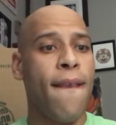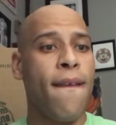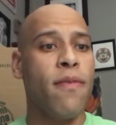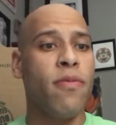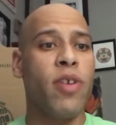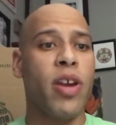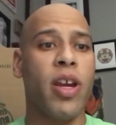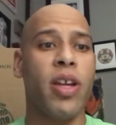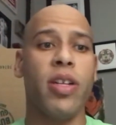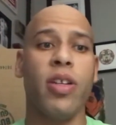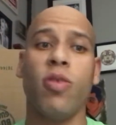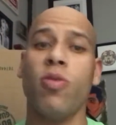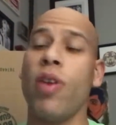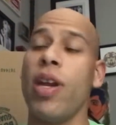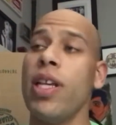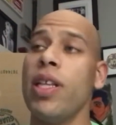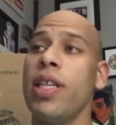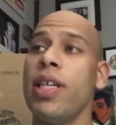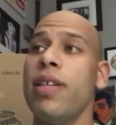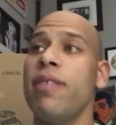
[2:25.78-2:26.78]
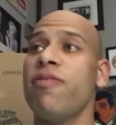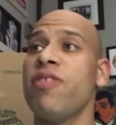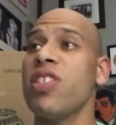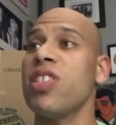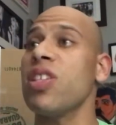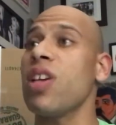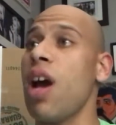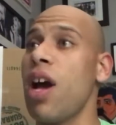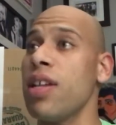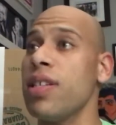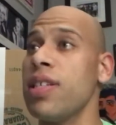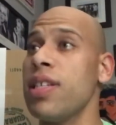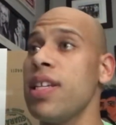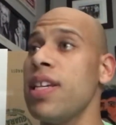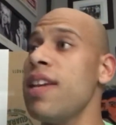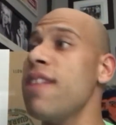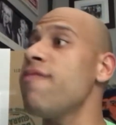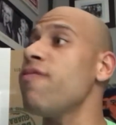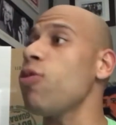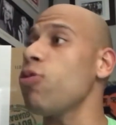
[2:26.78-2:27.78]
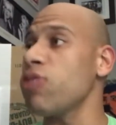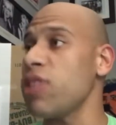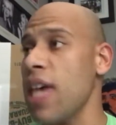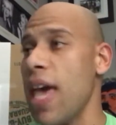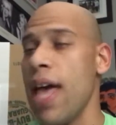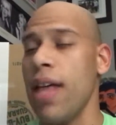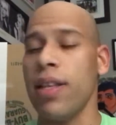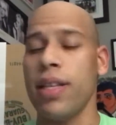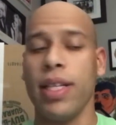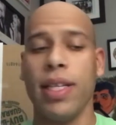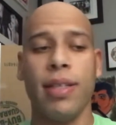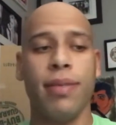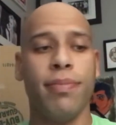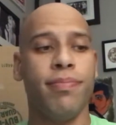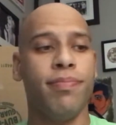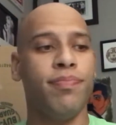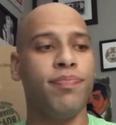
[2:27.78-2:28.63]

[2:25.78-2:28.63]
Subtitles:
varying greatly in viscosity and vitality.